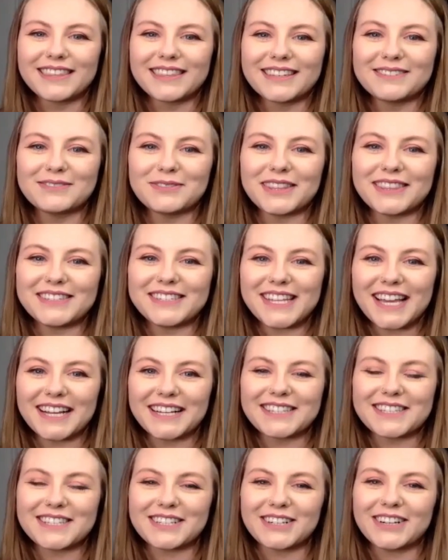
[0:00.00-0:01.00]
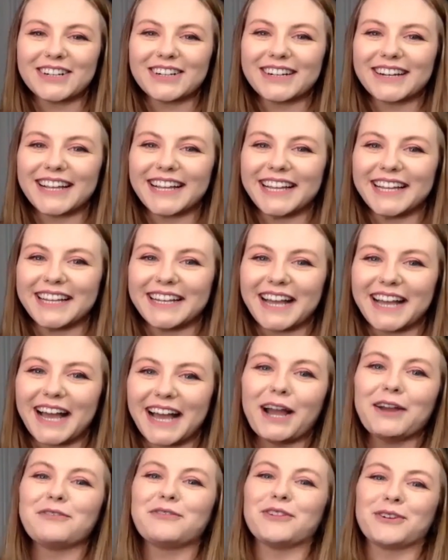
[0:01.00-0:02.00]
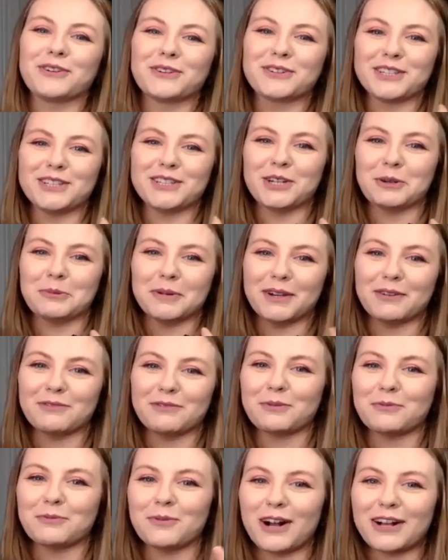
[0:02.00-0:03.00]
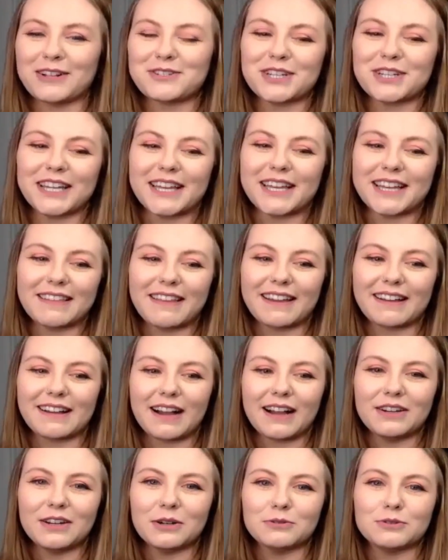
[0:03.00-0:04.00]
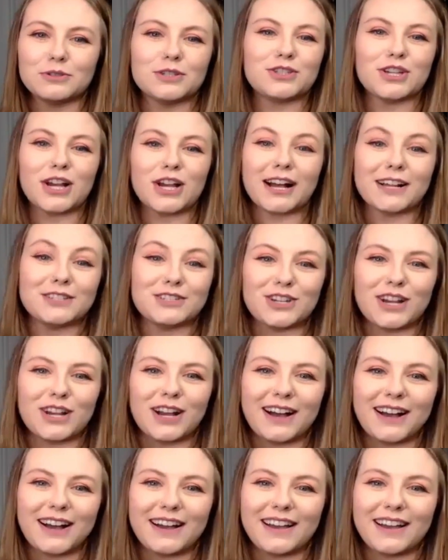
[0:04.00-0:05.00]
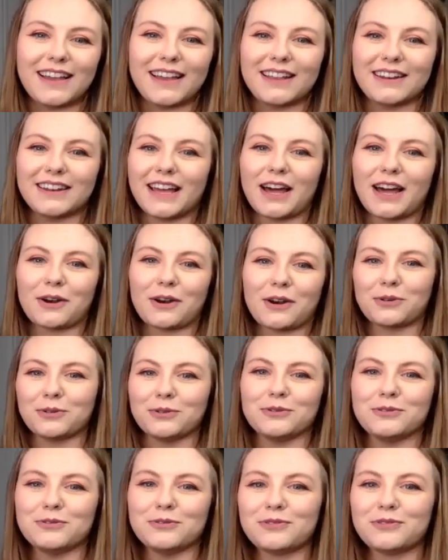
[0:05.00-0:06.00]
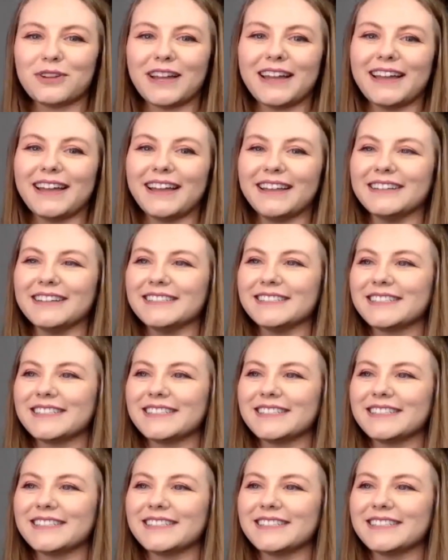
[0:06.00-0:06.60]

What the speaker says: Dexter, and I've learned a little bit from watching it. Like I know Dajaja and Haruf and